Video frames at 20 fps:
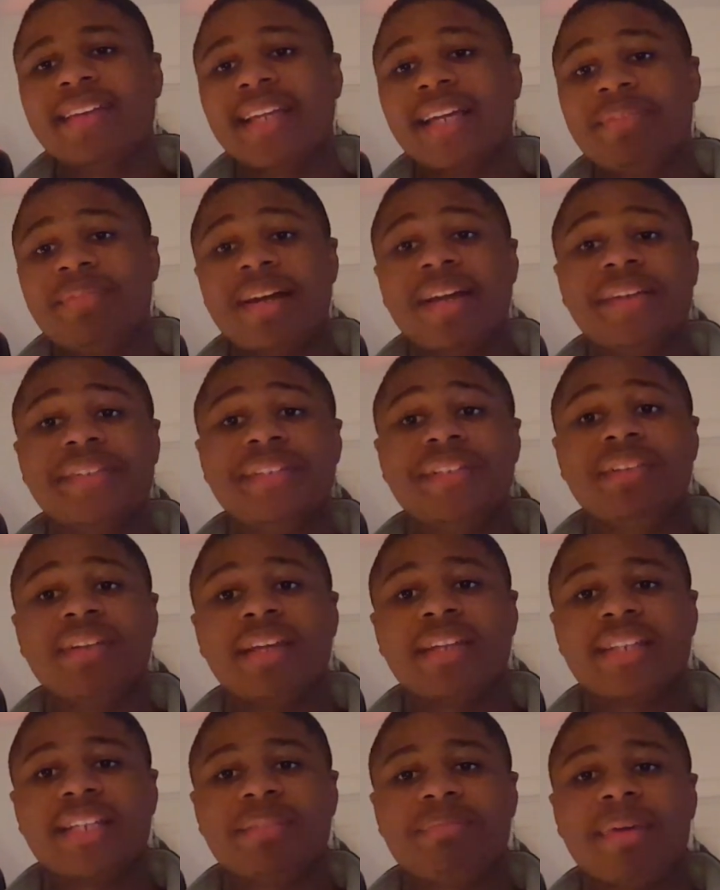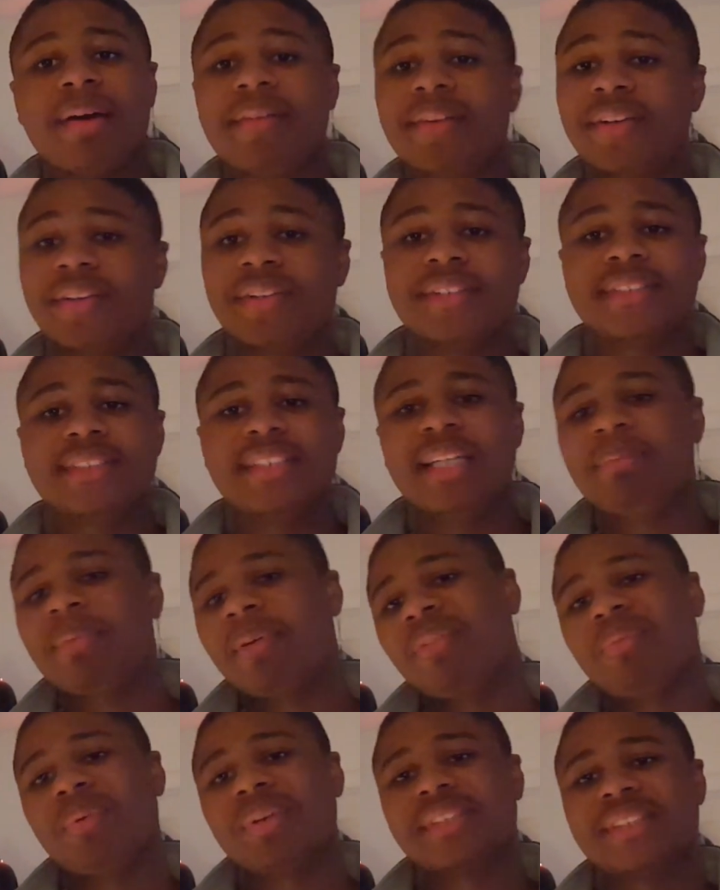like probably do nothing, probably go to